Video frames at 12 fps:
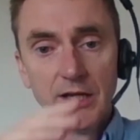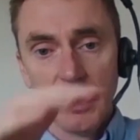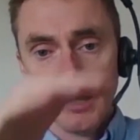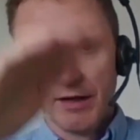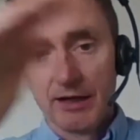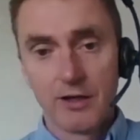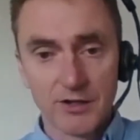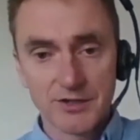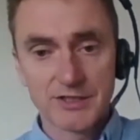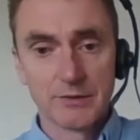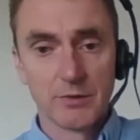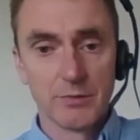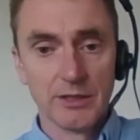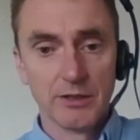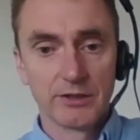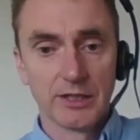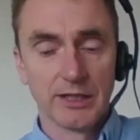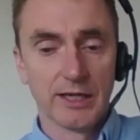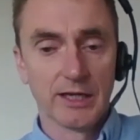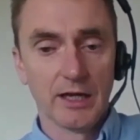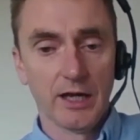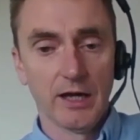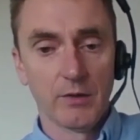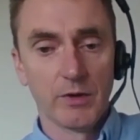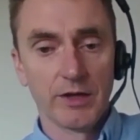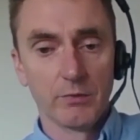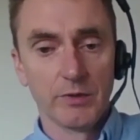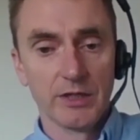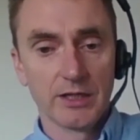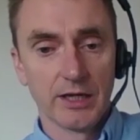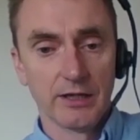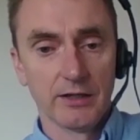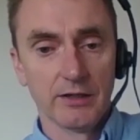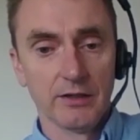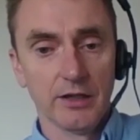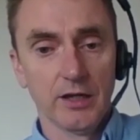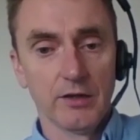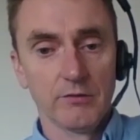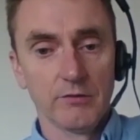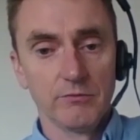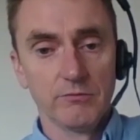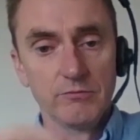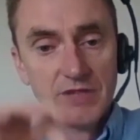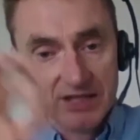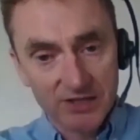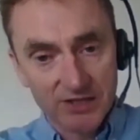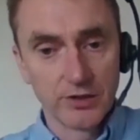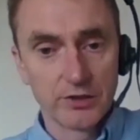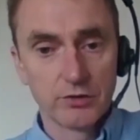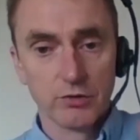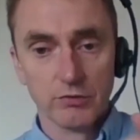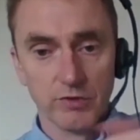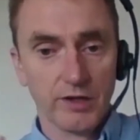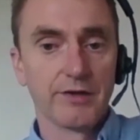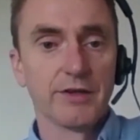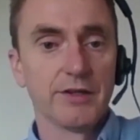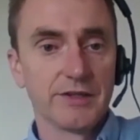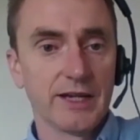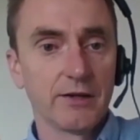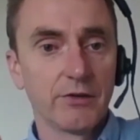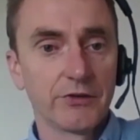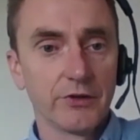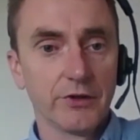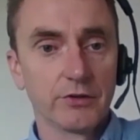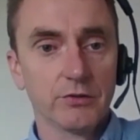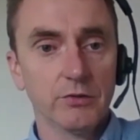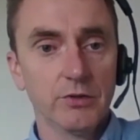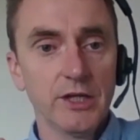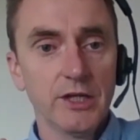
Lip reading: And then lastly, we'd be looking at whether we can recycle rather than downcycle